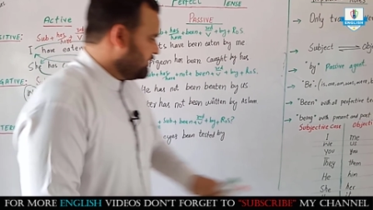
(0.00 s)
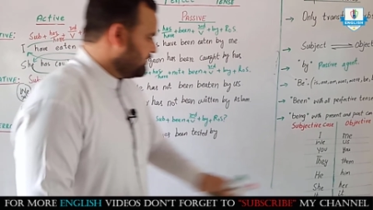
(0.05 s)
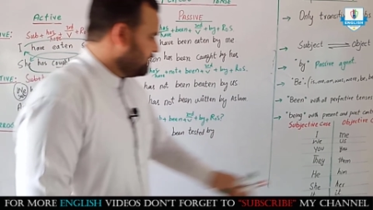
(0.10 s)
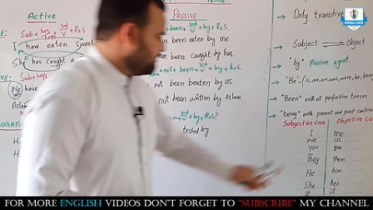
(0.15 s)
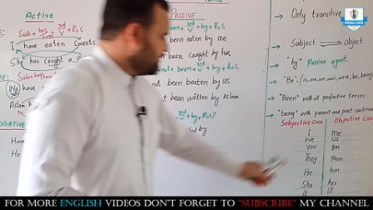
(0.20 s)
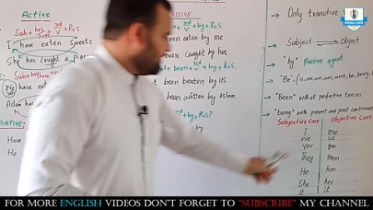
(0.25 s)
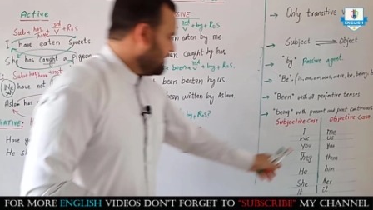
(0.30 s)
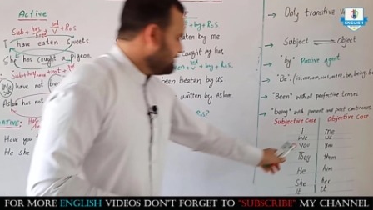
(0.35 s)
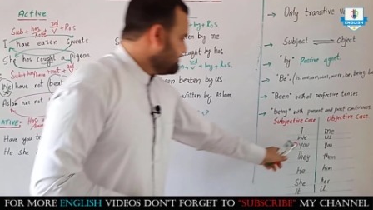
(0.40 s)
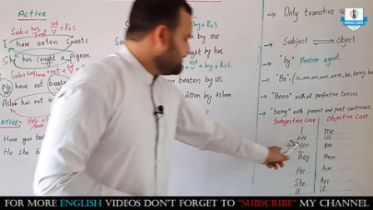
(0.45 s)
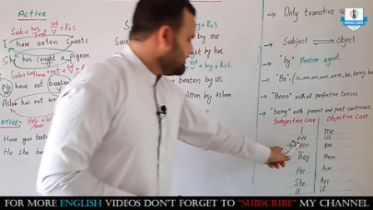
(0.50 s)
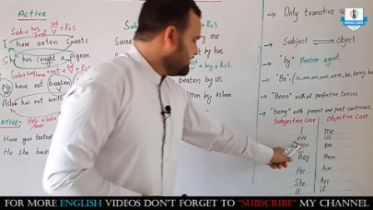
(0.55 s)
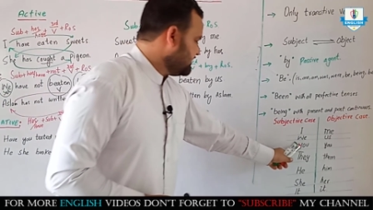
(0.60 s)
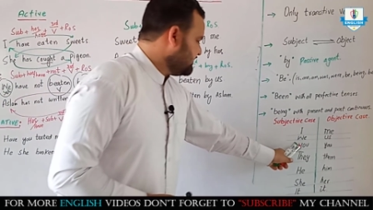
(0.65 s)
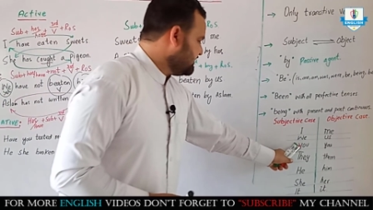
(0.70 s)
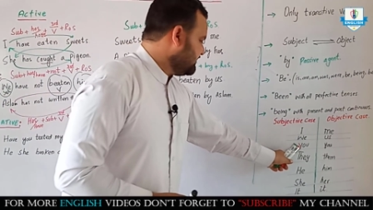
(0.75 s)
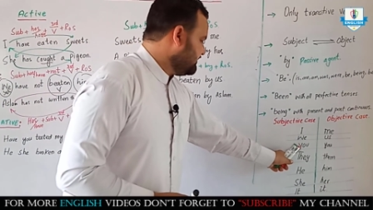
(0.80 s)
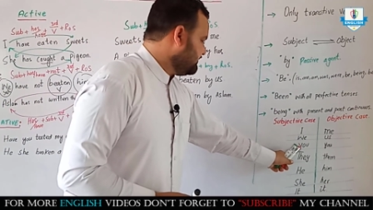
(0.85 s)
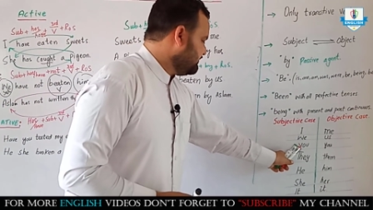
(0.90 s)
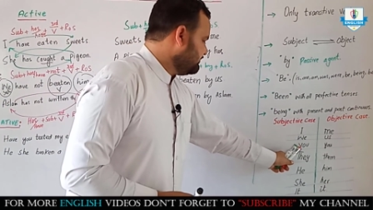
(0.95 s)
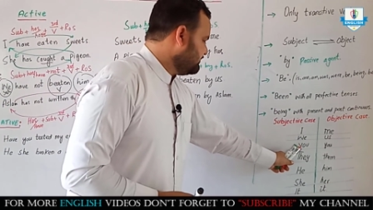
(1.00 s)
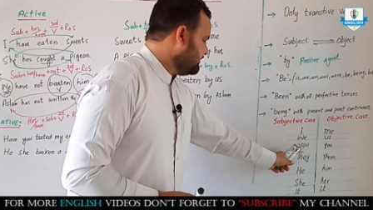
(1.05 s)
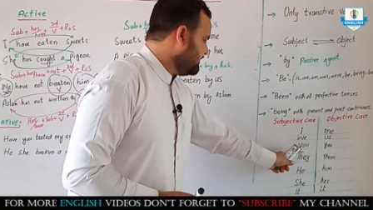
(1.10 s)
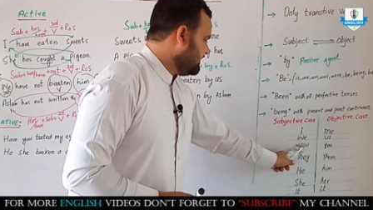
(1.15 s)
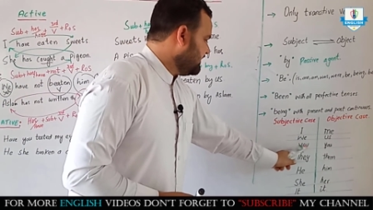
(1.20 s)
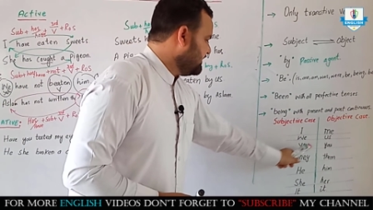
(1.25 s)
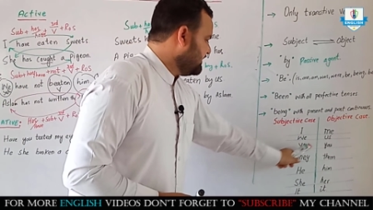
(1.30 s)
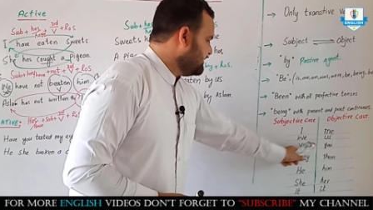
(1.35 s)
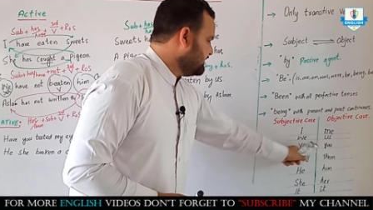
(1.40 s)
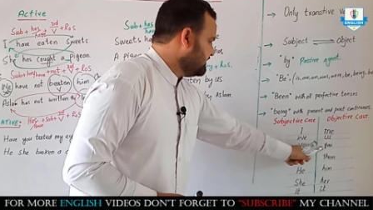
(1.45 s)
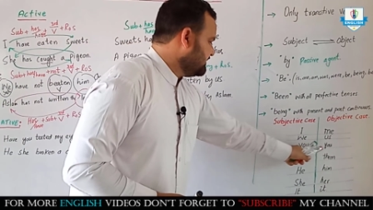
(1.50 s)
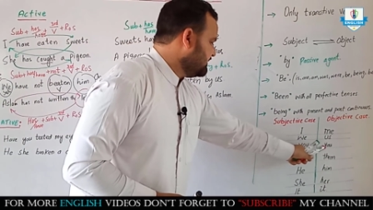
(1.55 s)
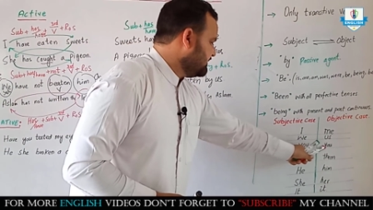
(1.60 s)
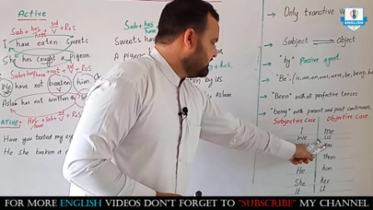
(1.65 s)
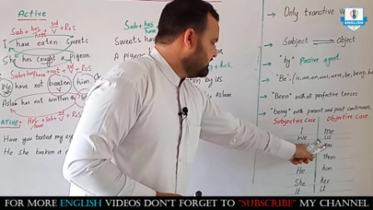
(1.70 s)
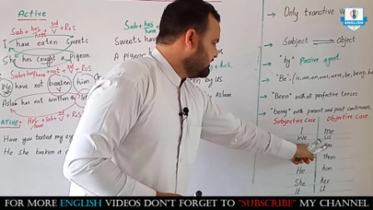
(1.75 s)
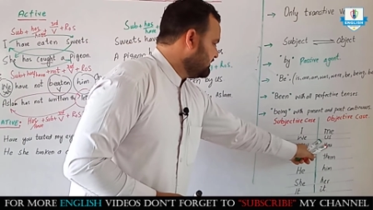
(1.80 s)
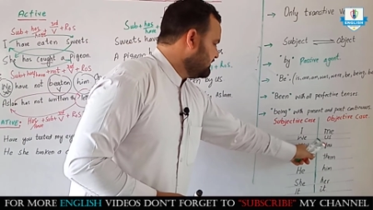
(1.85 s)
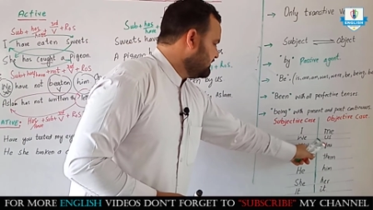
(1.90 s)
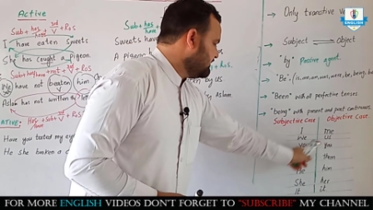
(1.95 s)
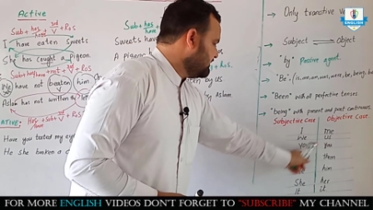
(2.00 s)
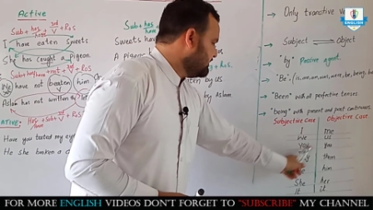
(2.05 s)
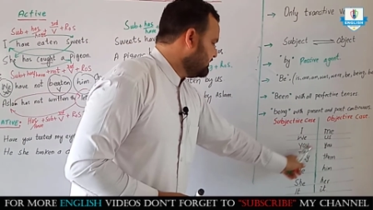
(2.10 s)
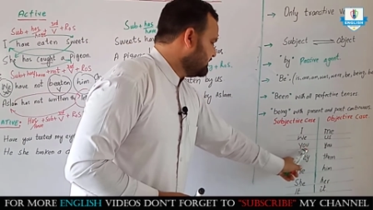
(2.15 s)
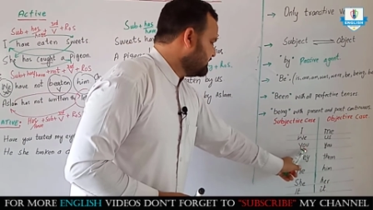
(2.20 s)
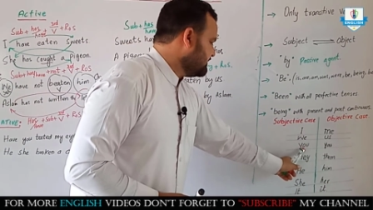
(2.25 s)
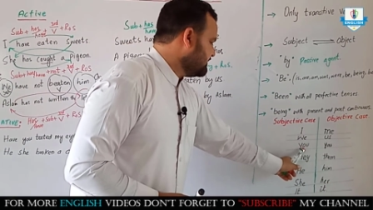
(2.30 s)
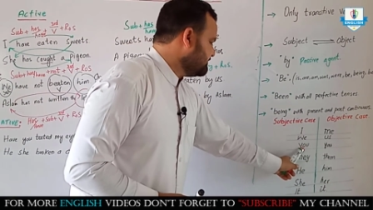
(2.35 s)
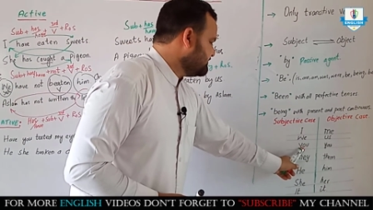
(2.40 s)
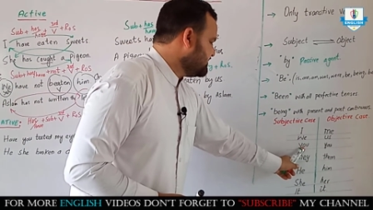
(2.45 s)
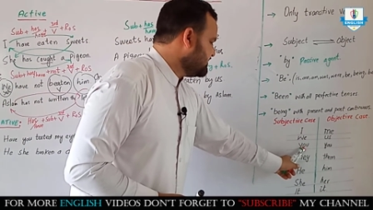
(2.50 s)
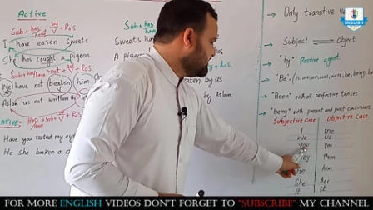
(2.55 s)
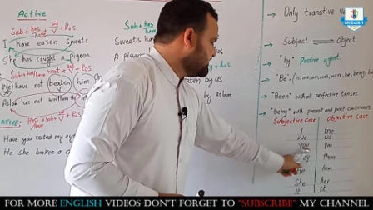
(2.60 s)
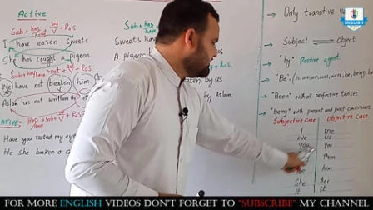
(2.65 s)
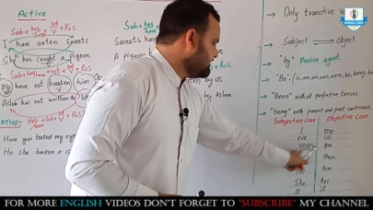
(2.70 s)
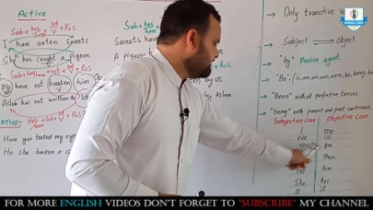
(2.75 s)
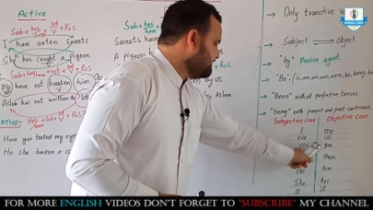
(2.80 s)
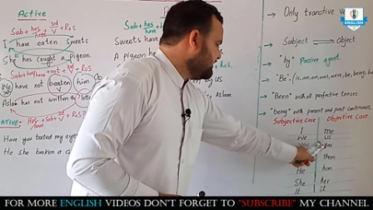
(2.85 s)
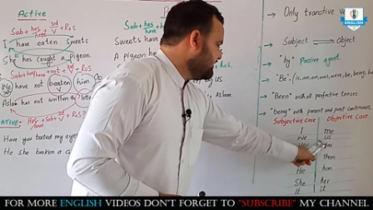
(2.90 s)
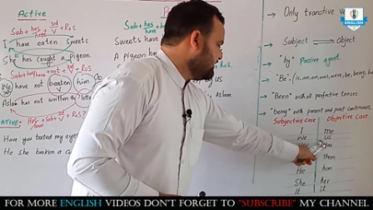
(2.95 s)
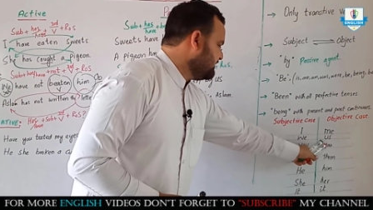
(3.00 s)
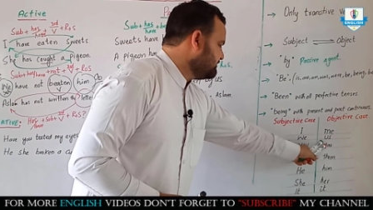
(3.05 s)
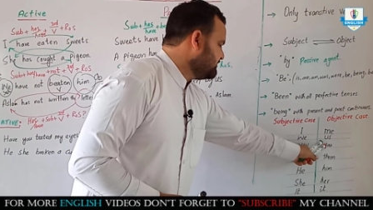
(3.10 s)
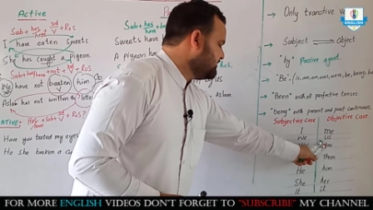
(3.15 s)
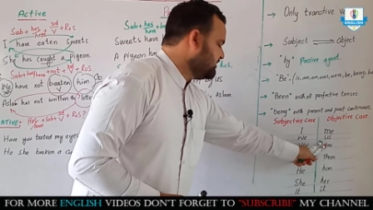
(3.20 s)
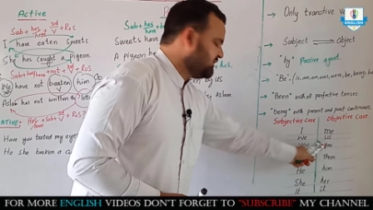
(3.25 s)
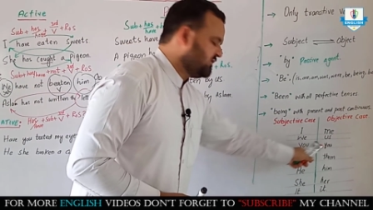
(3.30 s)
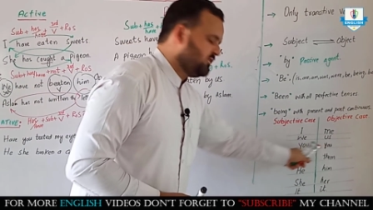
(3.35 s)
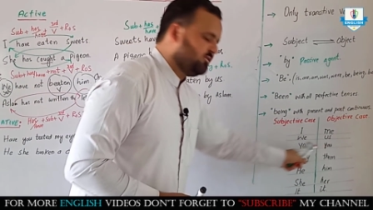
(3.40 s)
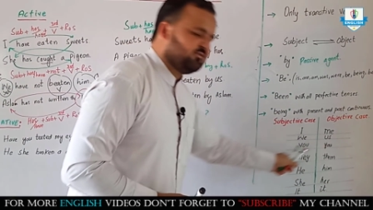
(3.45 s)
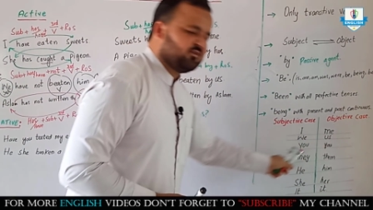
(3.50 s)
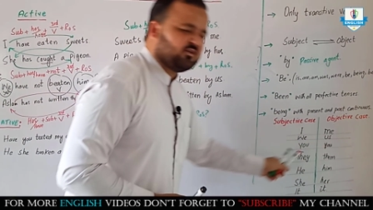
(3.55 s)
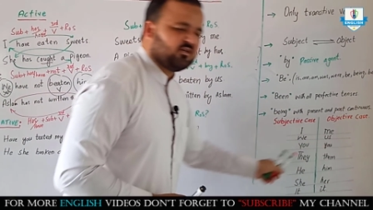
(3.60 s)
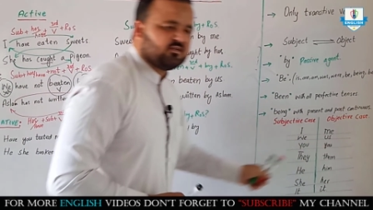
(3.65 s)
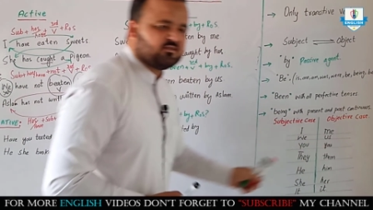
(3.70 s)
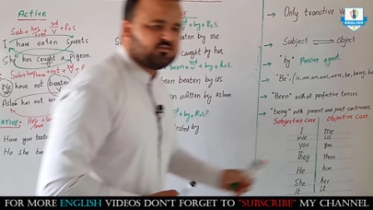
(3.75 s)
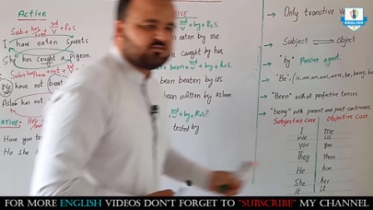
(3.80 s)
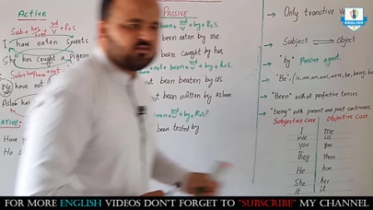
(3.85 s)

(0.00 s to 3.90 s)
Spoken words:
The objective and subjective and objective case